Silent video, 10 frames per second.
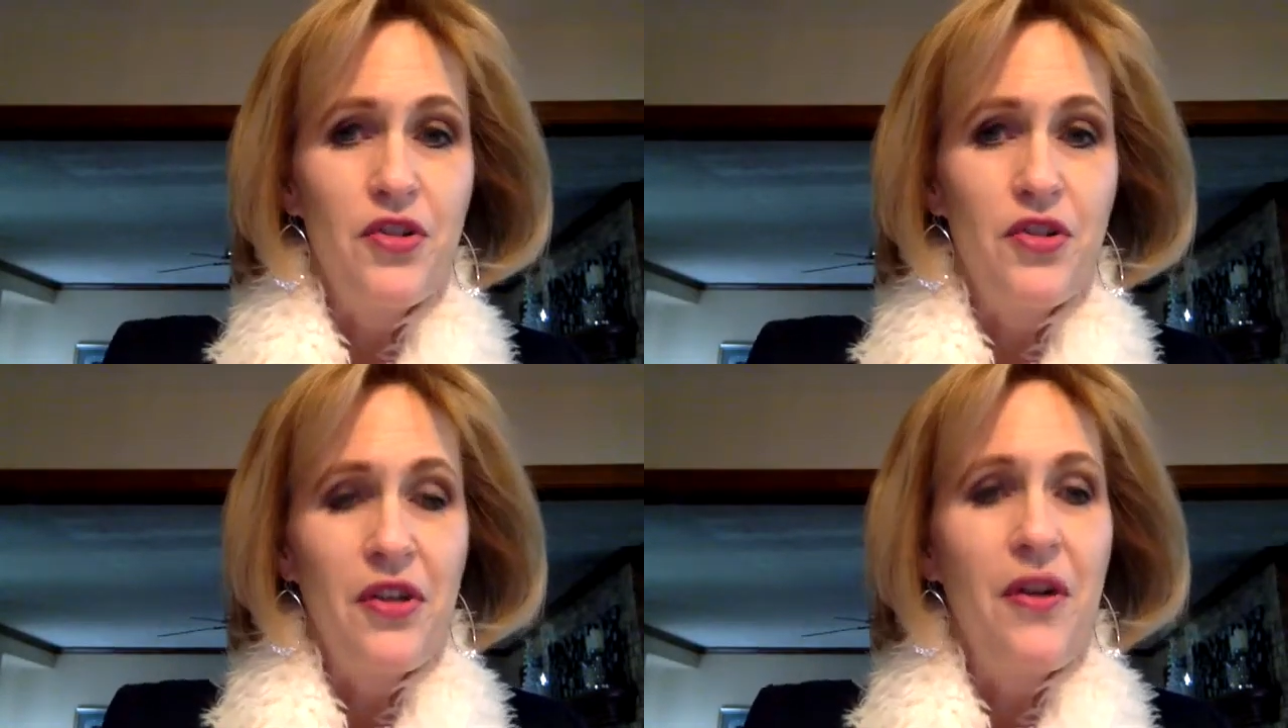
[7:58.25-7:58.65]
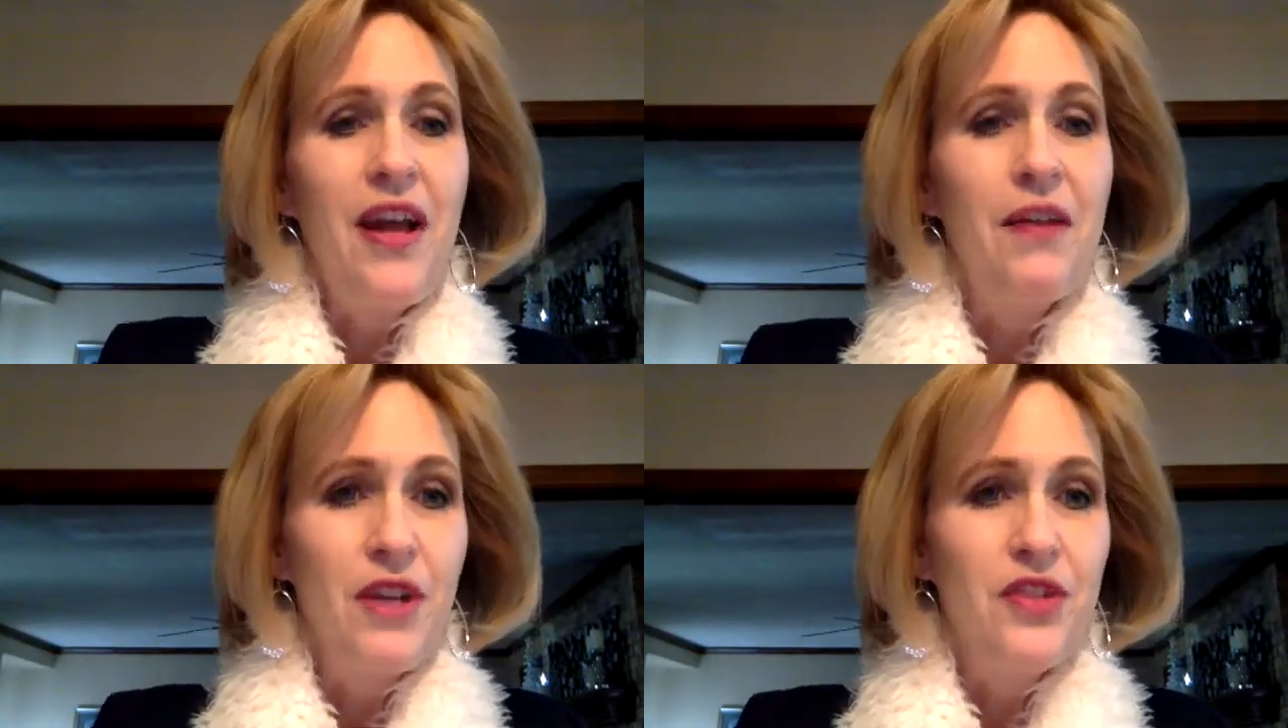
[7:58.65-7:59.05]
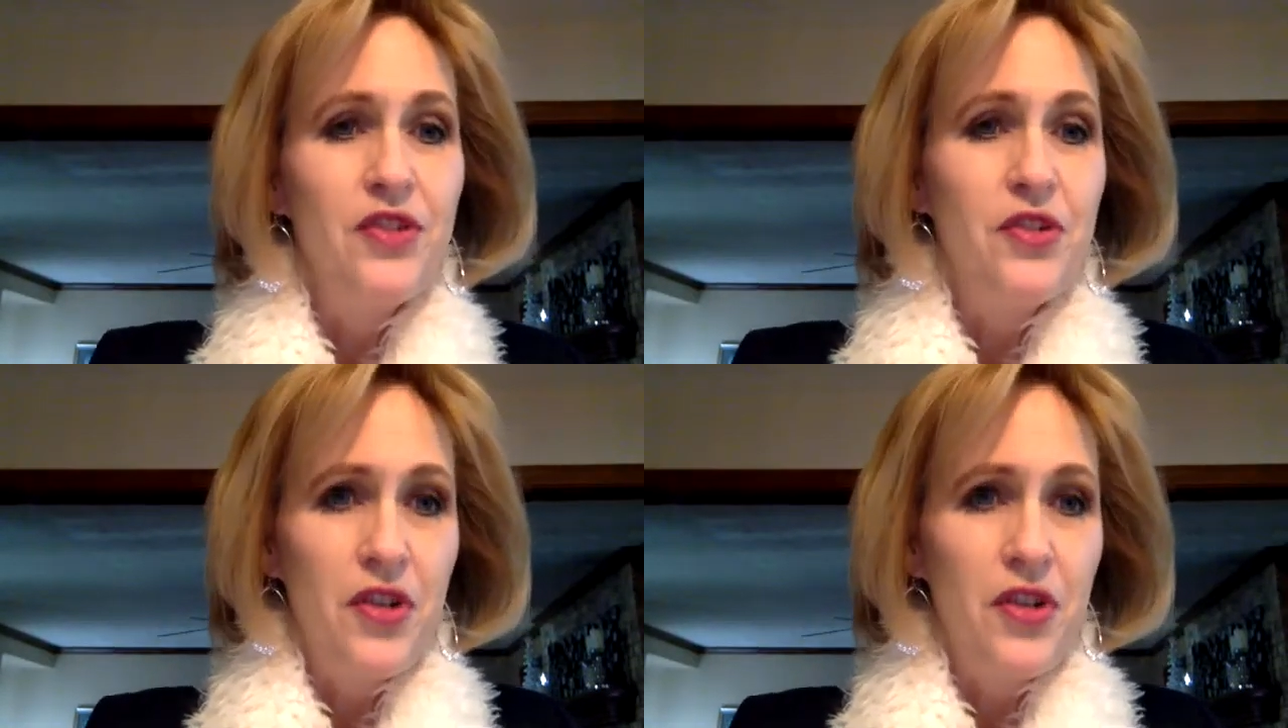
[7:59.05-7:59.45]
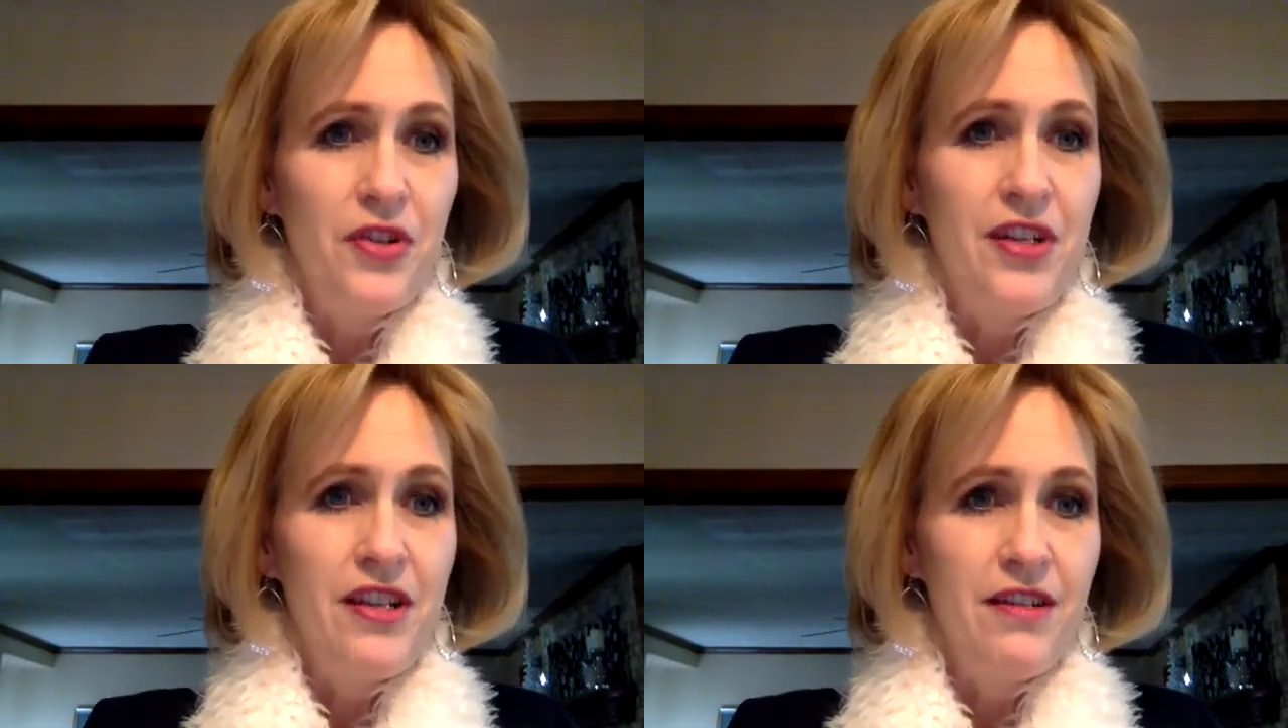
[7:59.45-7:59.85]
You can go ahead and register her
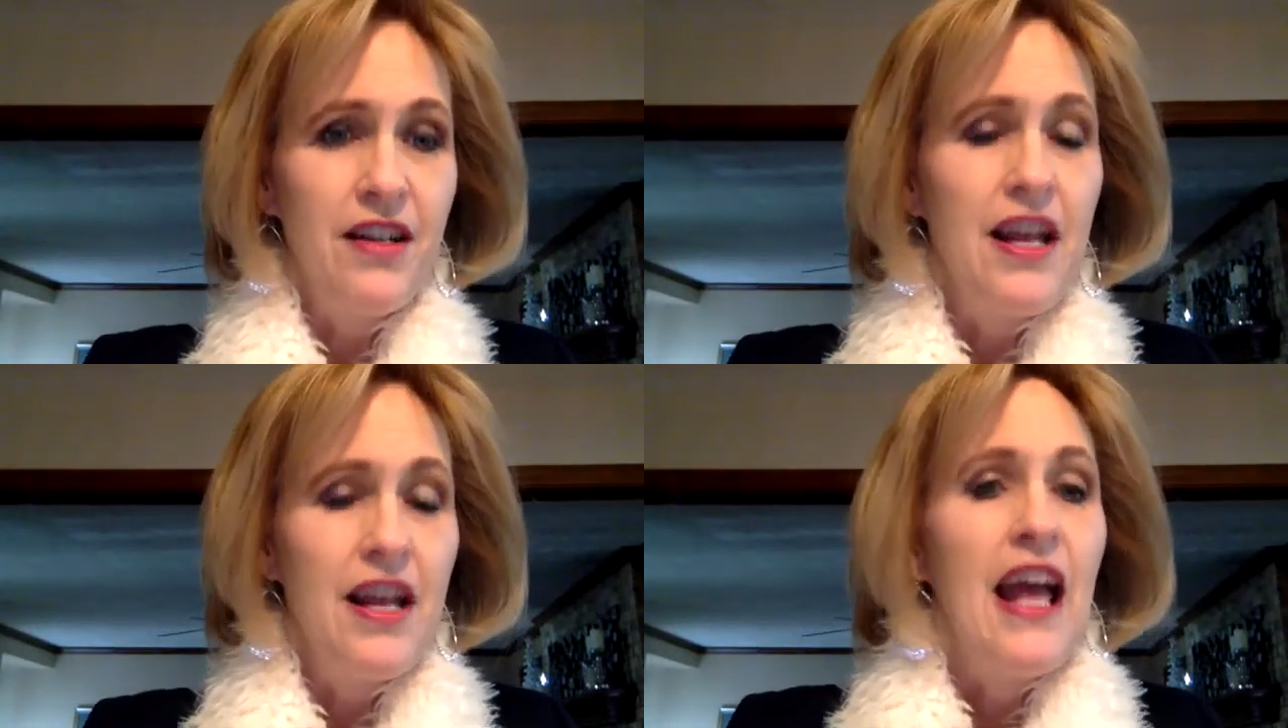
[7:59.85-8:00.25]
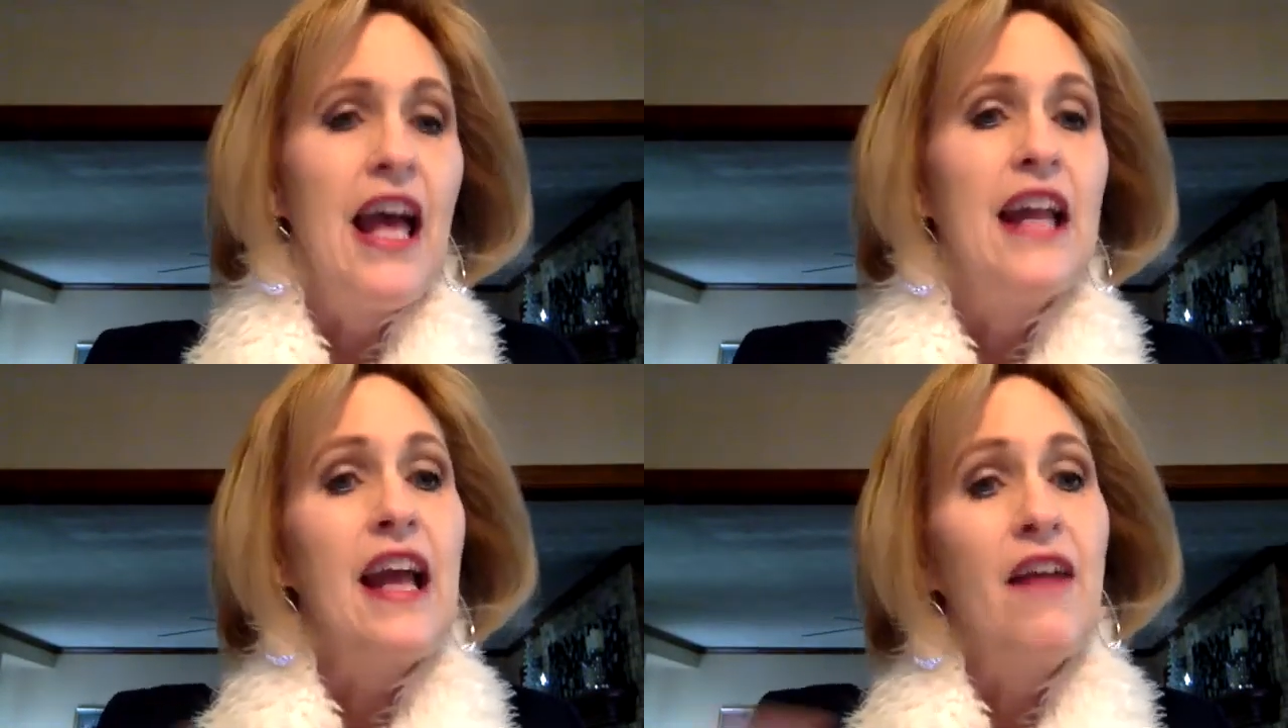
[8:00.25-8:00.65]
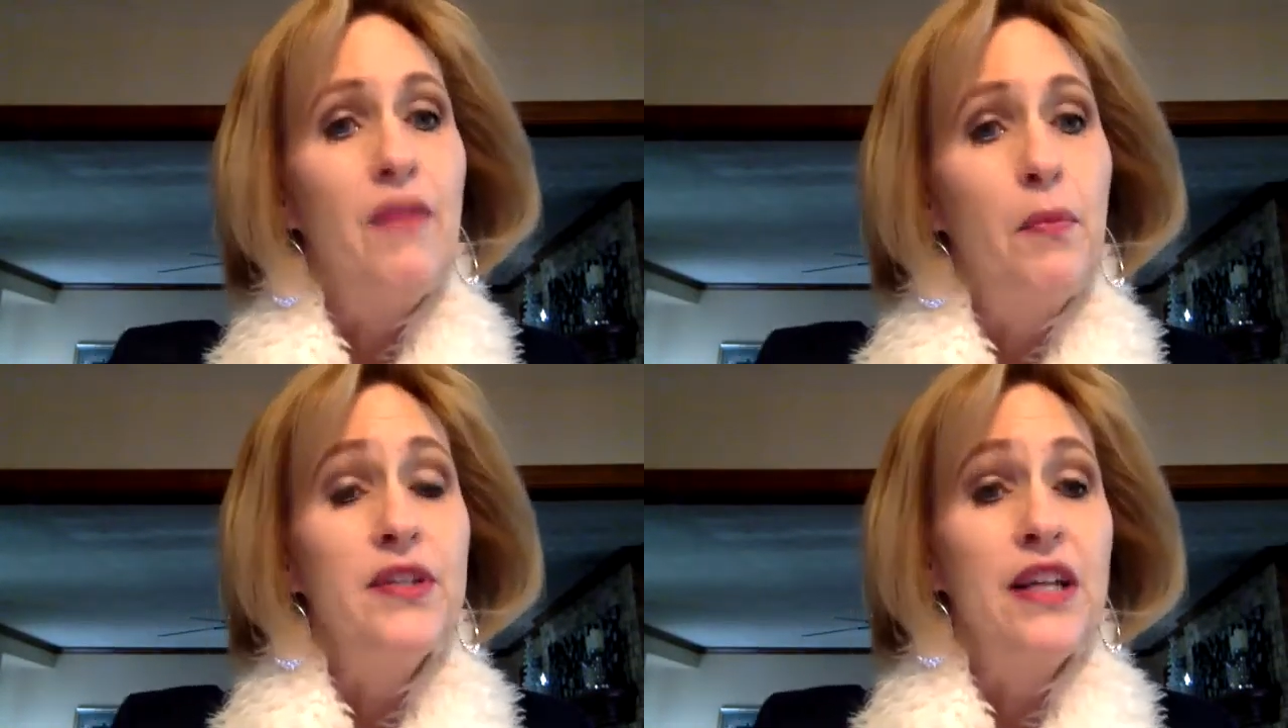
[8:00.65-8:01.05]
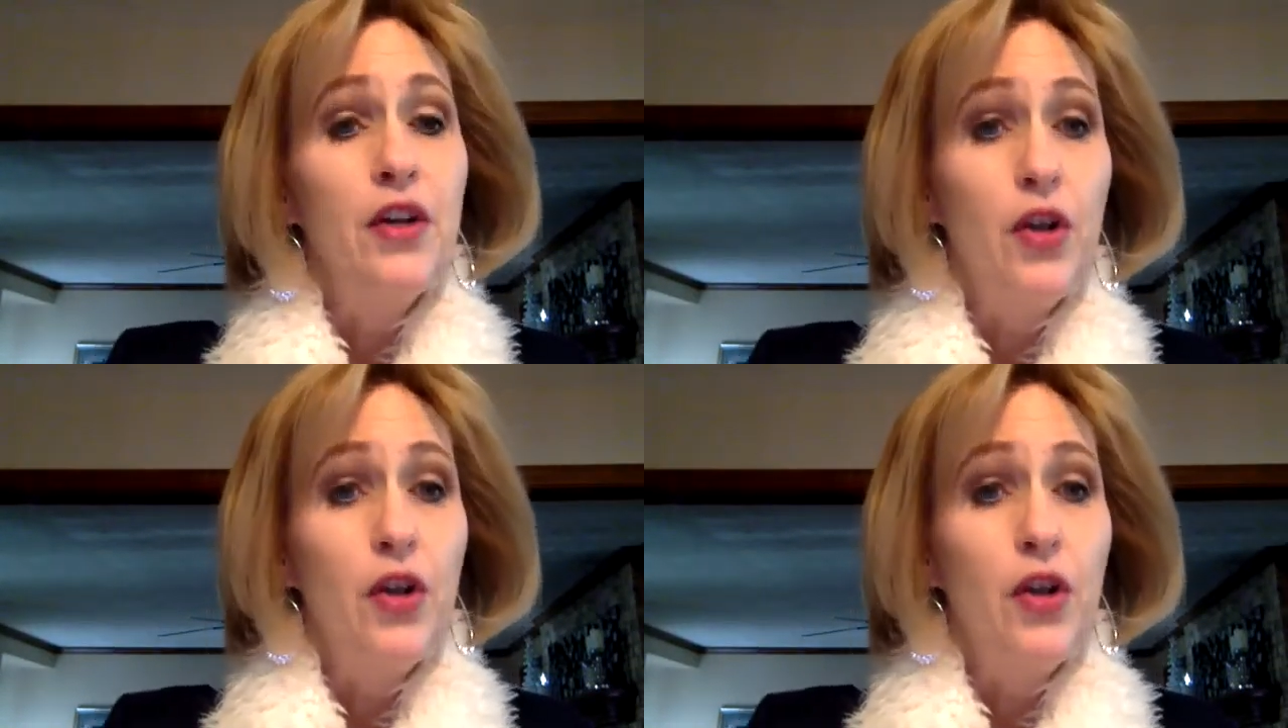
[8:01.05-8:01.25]
here. And I have him put down her